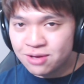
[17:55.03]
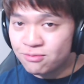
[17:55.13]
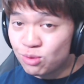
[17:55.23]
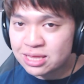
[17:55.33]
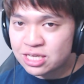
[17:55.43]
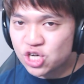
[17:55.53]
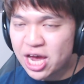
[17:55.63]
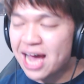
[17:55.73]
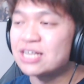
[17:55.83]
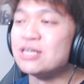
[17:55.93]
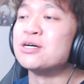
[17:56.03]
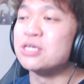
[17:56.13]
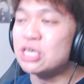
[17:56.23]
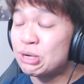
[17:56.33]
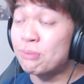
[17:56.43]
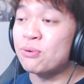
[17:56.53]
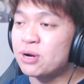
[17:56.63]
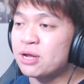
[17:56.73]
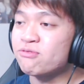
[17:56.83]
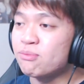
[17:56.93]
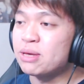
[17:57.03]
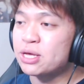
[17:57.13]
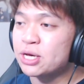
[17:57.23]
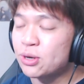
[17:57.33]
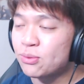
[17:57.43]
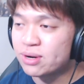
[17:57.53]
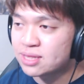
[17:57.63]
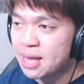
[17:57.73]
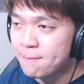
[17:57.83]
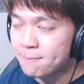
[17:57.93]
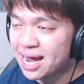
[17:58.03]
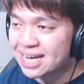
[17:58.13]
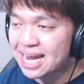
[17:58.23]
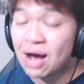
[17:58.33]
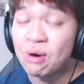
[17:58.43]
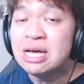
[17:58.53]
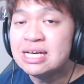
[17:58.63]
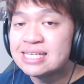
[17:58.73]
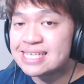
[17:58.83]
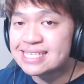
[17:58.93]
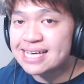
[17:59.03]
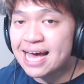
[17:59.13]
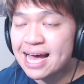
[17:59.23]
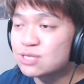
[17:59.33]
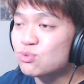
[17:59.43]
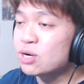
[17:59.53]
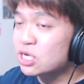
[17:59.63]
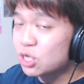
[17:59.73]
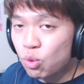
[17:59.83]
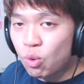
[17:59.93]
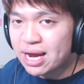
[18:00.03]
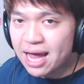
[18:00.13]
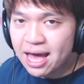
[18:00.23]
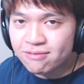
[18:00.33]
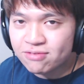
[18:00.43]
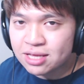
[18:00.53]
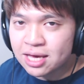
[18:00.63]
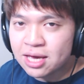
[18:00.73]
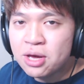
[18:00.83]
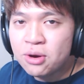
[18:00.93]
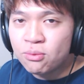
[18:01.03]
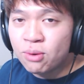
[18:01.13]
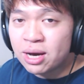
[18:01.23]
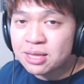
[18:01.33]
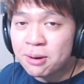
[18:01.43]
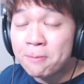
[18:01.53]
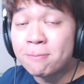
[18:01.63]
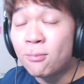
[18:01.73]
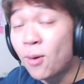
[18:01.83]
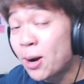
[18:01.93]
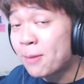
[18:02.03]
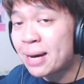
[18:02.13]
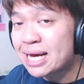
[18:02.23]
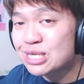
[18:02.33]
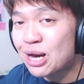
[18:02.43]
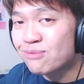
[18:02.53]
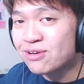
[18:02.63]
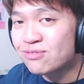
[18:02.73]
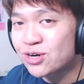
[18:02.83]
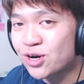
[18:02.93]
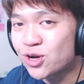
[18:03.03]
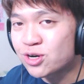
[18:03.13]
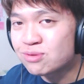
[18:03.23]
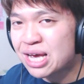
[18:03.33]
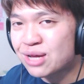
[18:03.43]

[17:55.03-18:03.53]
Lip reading: with the channel, you're pretty familiar with them by now. SZA has worked quite heavily with one of my top favorite girl groups out